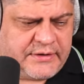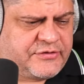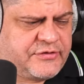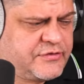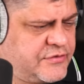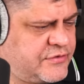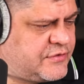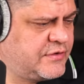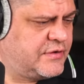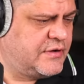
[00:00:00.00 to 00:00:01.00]
in
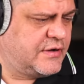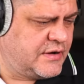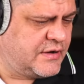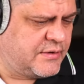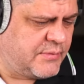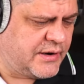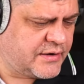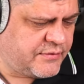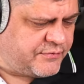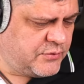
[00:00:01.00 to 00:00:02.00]
in the
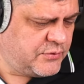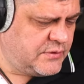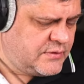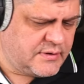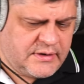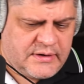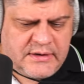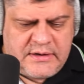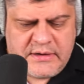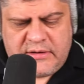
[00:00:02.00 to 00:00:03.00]
microphone.
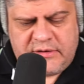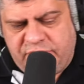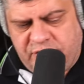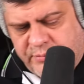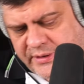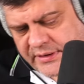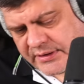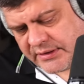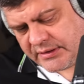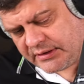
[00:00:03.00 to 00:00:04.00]
she you'll be
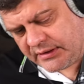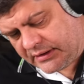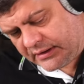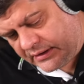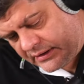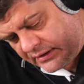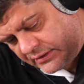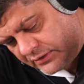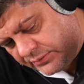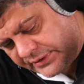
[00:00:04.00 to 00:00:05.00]

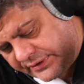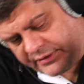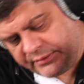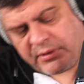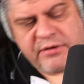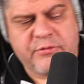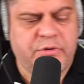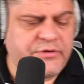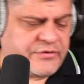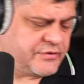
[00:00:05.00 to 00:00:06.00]
you'll be hearing my
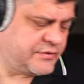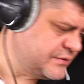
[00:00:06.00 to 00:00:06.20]
voice.